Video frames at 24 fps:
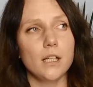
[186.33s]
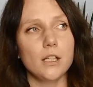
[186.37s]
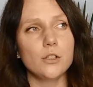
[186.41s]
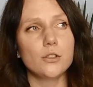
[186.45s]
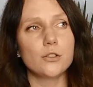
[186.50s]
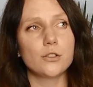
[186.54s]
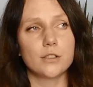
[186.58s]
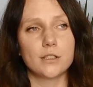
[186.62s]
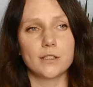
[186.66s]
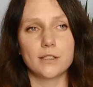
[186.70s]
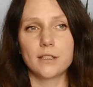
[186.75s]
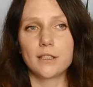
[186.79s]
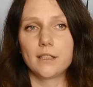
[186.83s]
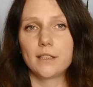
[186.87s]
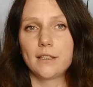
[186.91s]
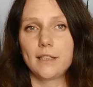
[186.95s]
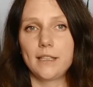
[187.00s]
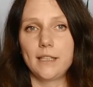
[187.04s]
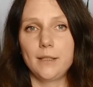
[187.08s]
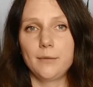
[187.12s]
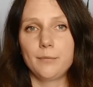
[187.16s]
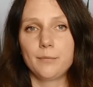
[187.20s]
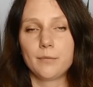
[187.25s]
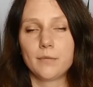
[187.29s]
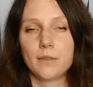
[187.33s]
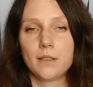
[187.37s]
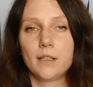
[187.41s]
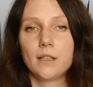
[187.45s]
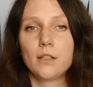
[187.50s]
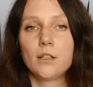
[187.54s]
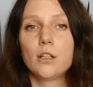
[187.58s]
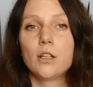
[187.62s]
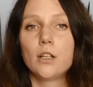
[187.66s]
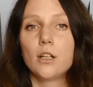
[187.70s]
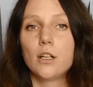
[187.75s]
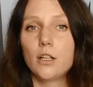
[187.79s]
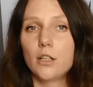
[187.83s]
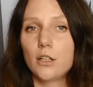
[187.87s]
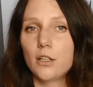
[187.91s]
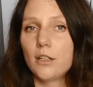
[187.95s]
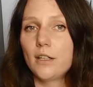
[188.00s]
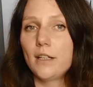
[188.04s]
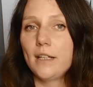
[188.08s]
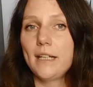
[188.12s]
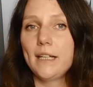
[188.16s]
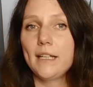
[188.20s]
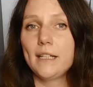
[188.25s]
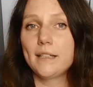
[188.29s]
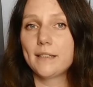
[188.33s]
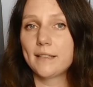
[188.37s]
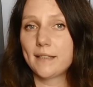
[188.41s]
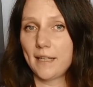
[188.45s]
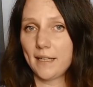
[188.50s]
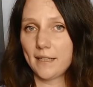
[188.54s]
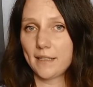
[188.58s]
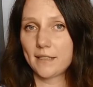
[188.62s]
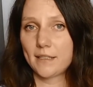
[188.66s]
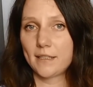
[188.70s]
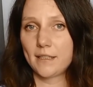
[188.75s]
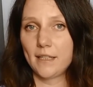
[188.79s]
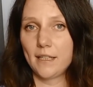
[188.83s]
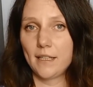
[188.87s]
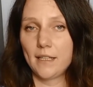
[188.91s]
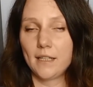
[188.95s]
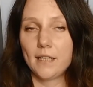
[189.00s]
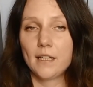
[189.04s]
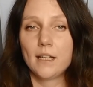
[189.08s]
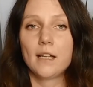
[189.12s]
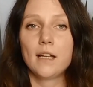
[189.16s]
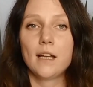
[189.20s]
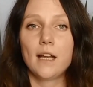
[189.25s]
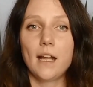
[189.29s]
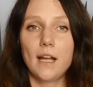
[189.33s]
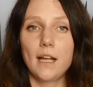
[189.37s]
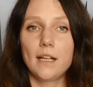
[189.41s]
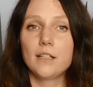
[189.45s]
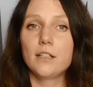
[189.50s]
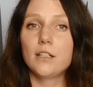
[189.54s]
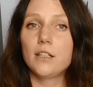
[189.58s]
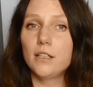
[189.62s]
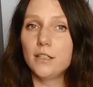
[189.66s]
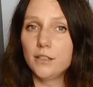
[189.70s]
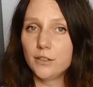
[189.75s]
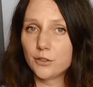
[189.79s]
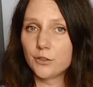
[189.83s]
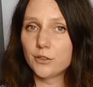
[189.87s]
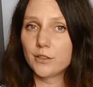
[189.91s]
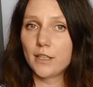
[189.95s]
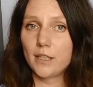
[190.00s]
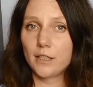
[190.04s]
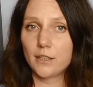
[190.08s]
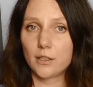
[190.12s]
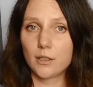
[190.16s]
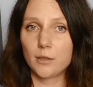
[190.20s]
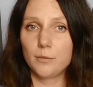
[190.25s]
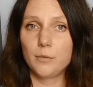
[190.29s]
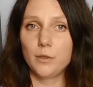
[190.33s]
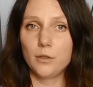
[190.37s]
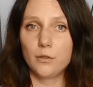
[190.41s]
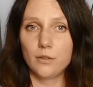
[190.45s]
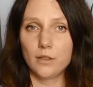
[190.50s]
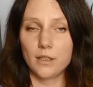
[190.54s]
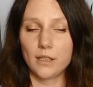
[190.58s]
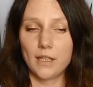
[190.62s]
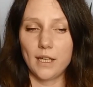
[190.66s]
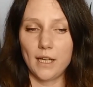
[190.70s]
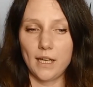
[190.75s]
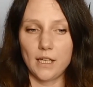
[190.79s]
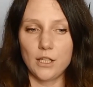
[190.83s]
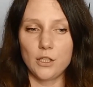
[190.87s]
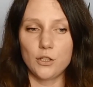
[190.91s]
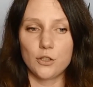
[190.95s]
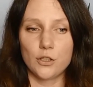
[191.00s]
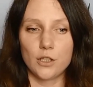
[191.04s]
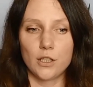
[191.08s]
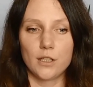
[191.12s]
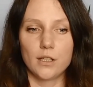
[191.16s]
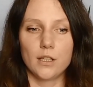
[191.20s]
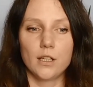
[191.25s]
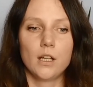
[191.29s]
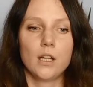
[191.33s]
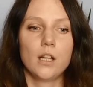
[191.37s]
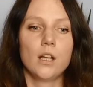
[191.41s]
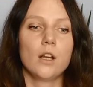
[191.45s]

Interestingly, early texting and internet communication